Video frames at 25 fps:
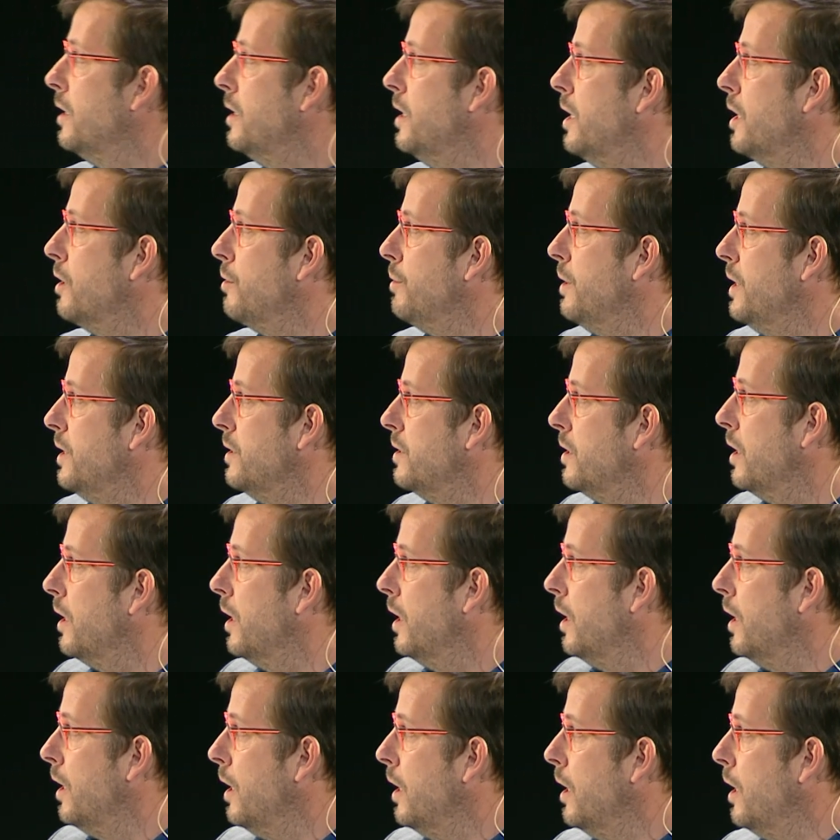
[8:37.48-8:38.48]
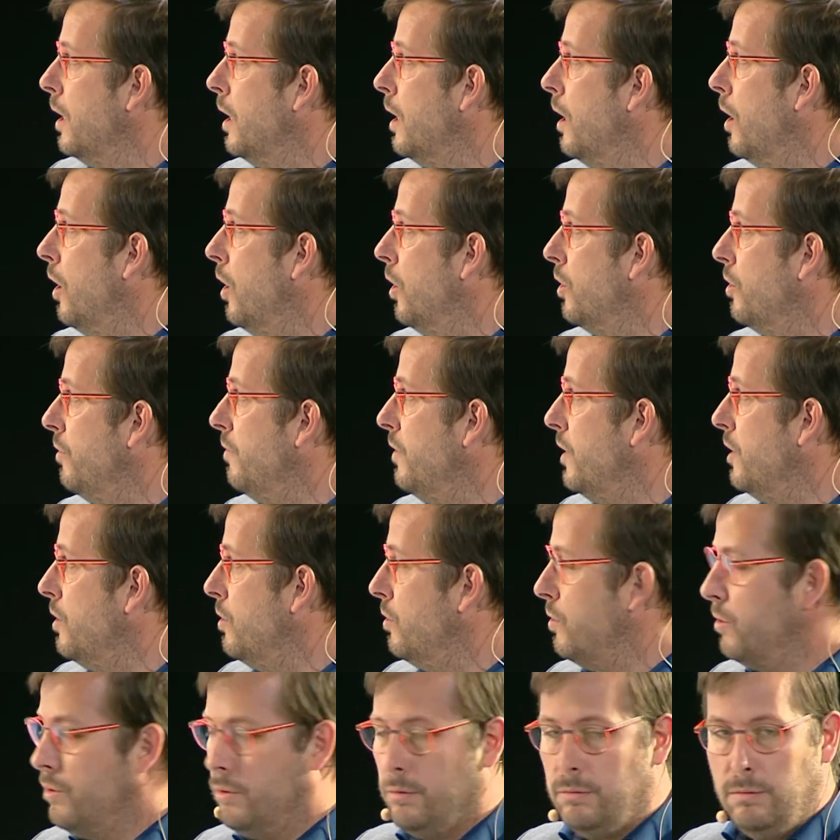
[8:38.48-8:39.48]
degrees. On a
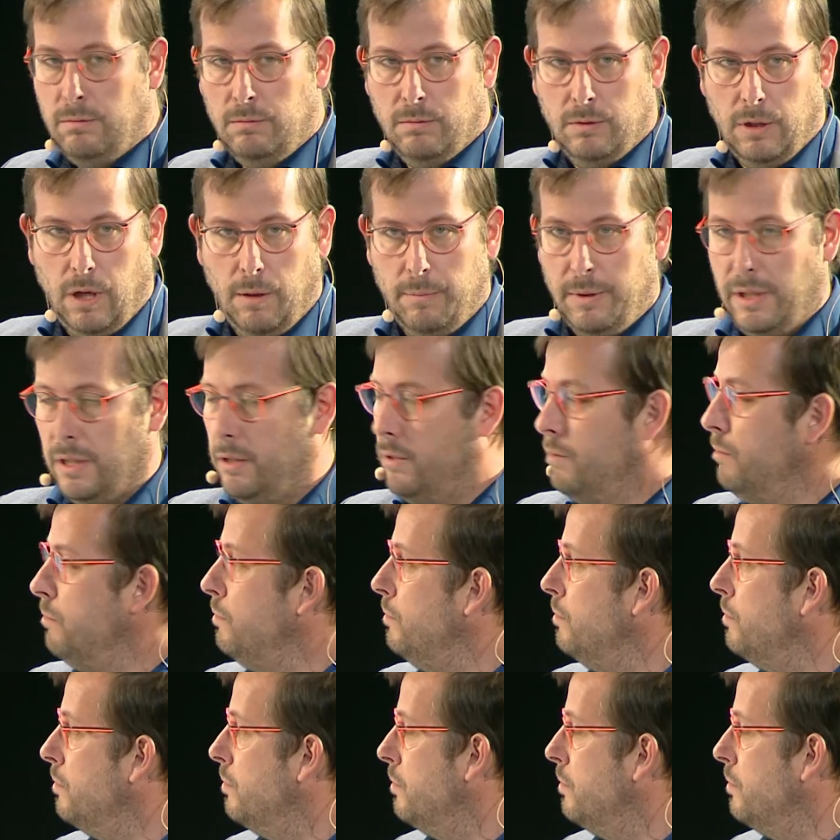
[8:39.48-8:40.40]
video coming